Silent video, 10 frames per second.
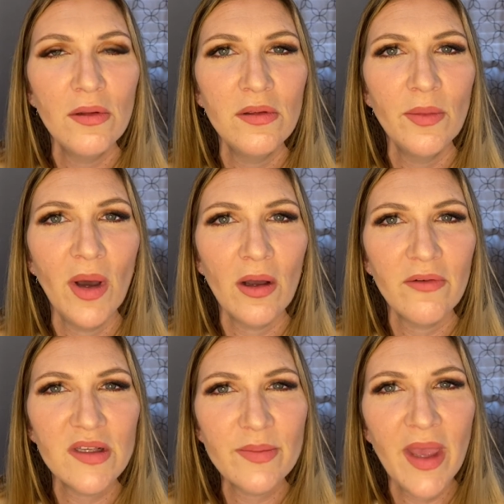the bunk of
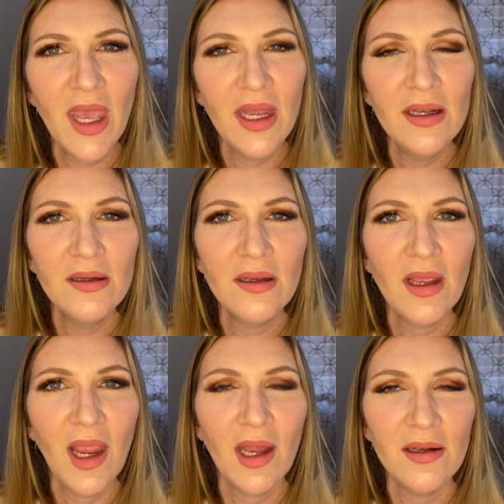his bed
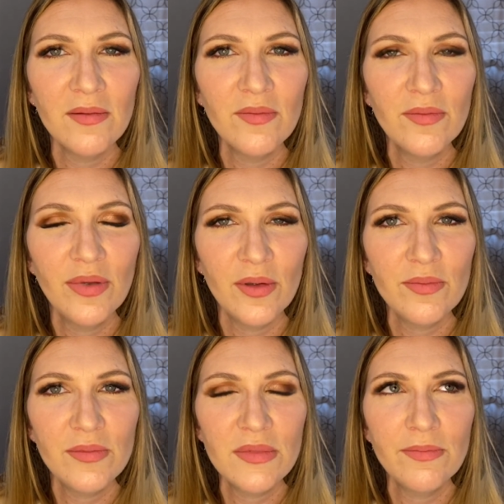and put
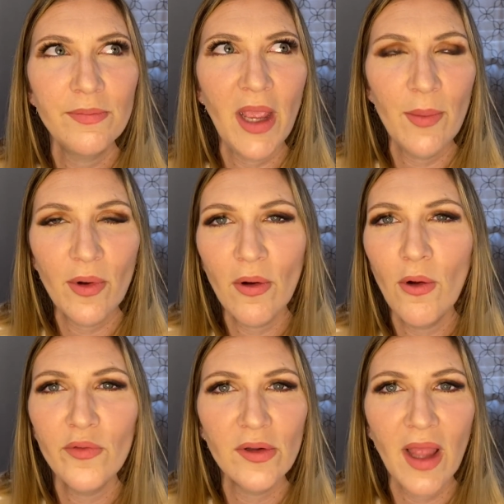paper
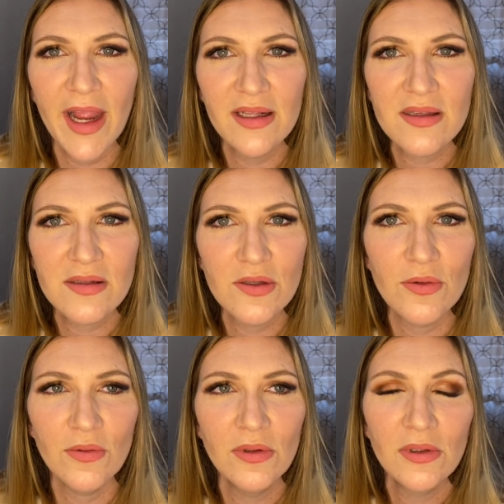over lights
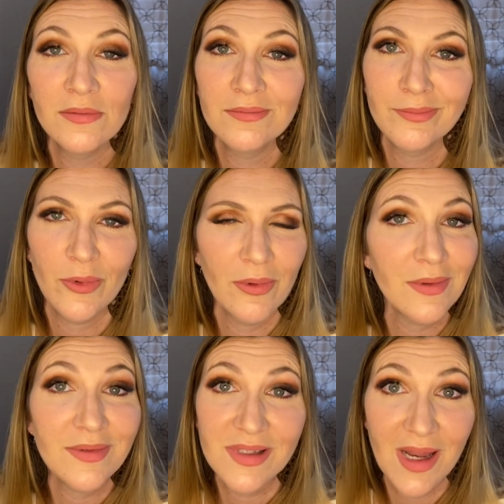to
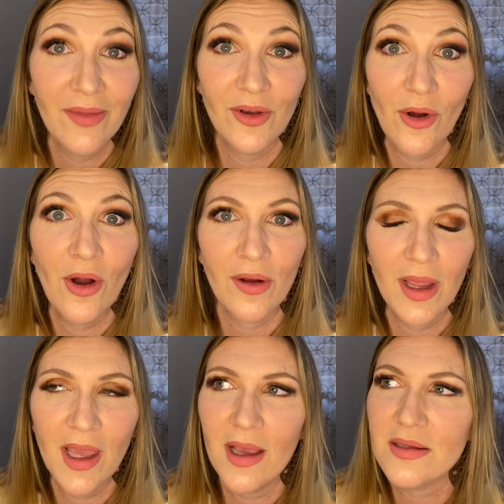stay in the dark, I
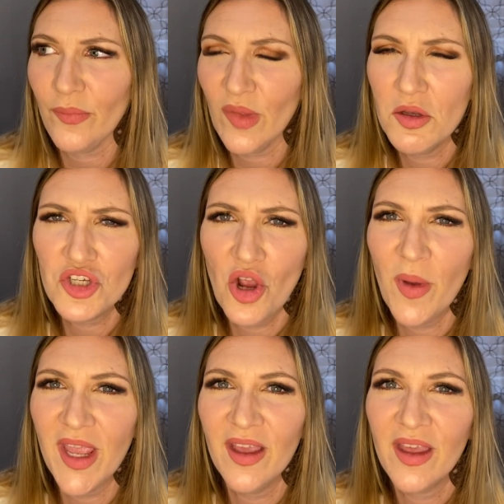guess,
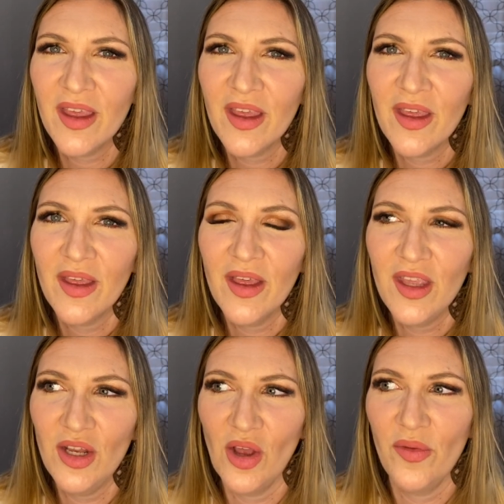showing,
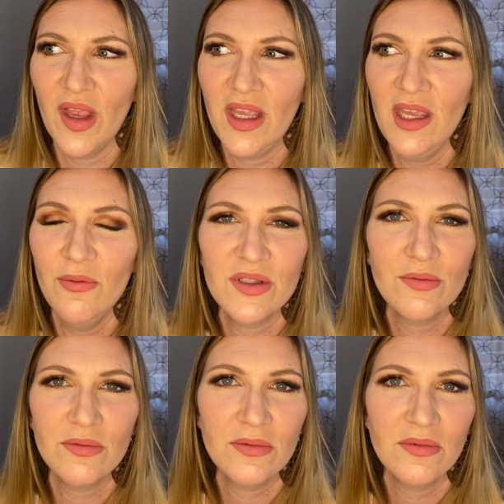that he was,
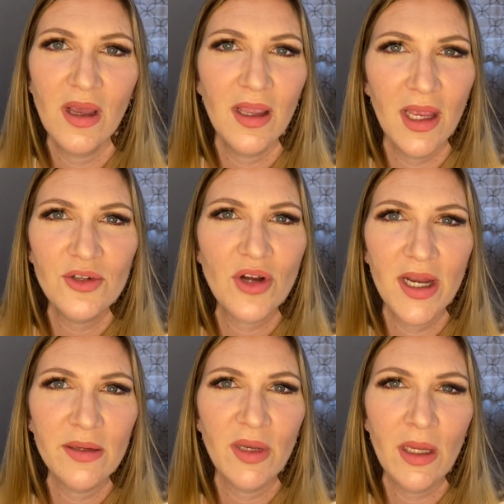again, trying
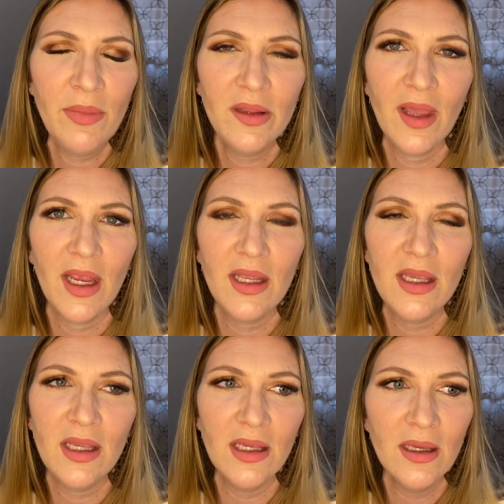to manipulate.
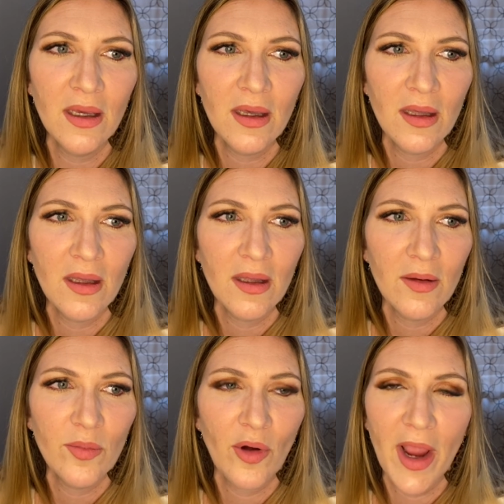He,
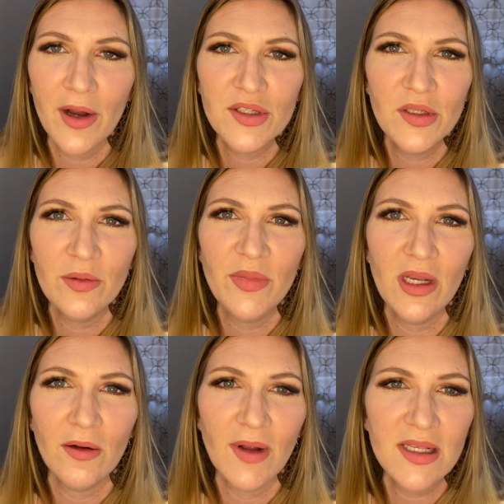prior to being
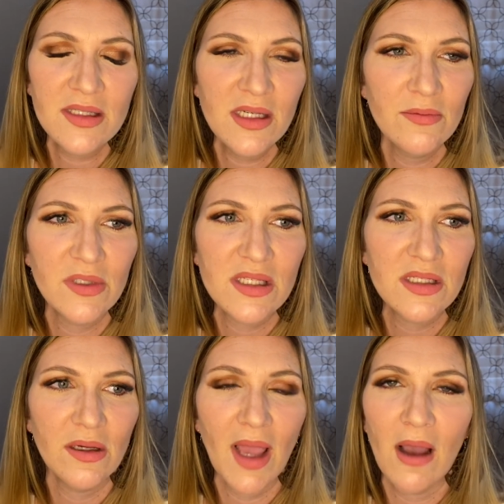arrested, was
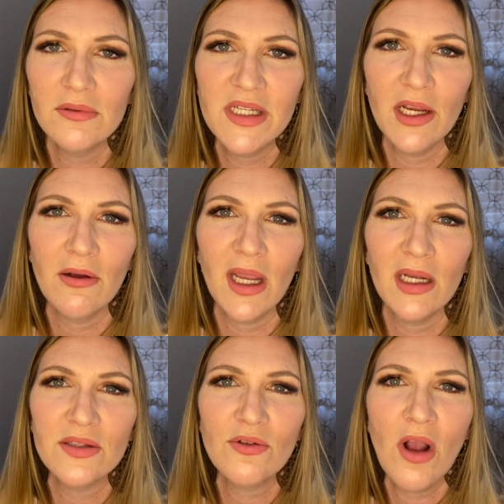still out tinkering in
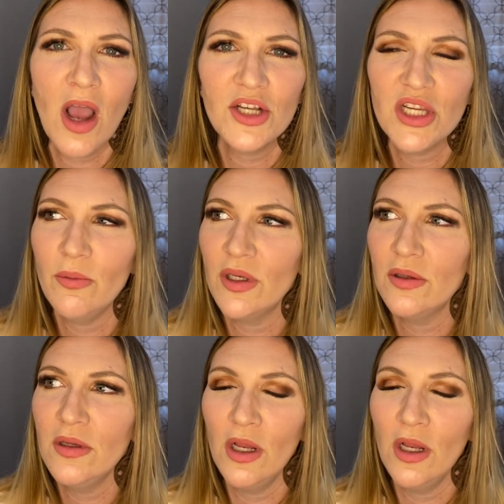his garage. He would, he